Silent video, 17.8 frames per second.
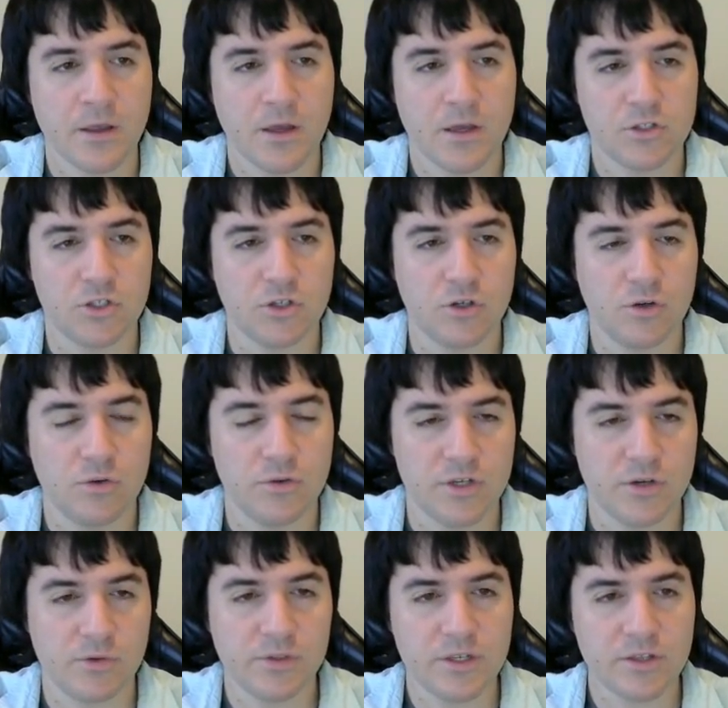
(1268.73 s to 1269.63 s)
So
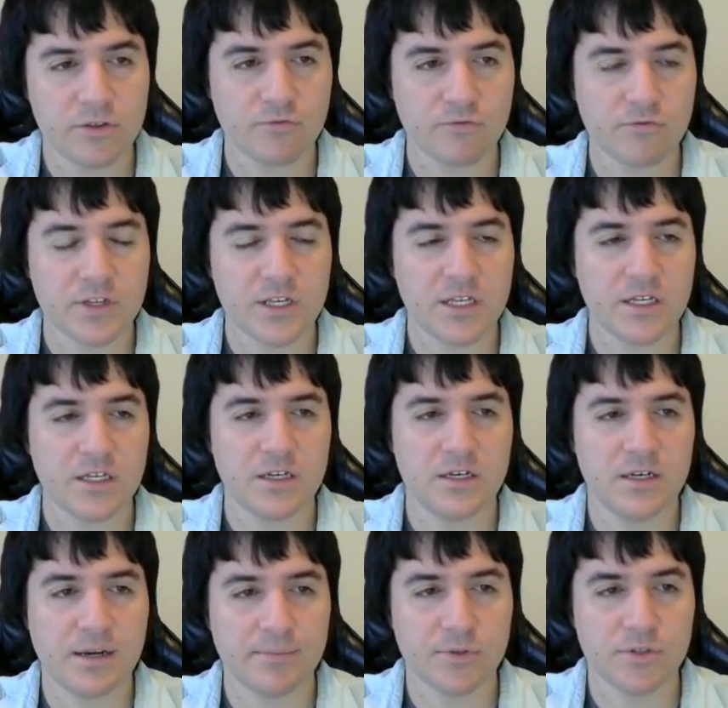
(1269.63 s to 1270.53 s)
the only 3
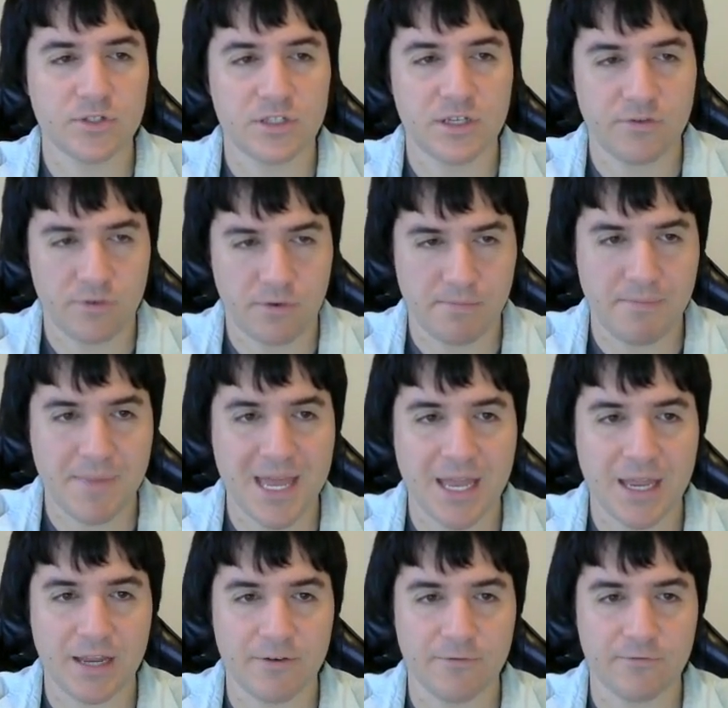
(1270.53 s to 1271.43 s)
numbers that
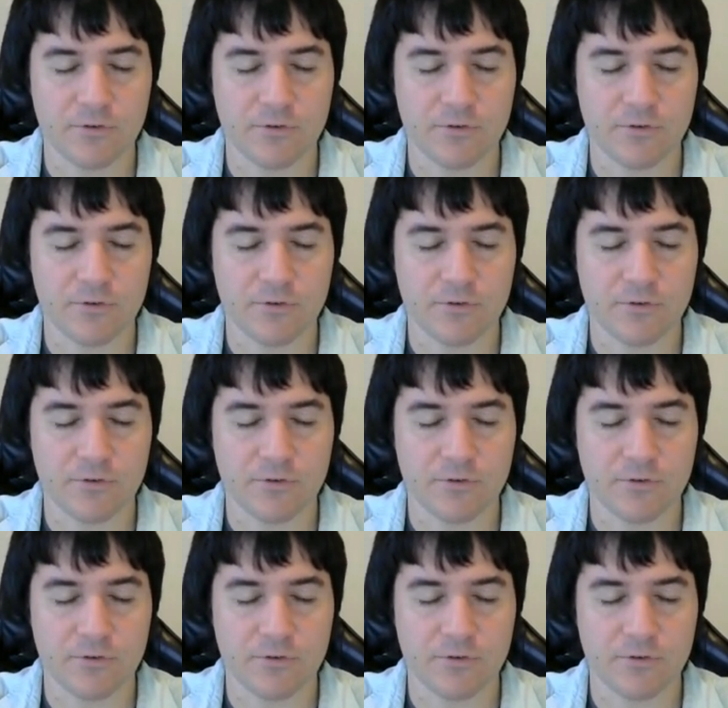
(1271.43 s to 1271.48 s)
remain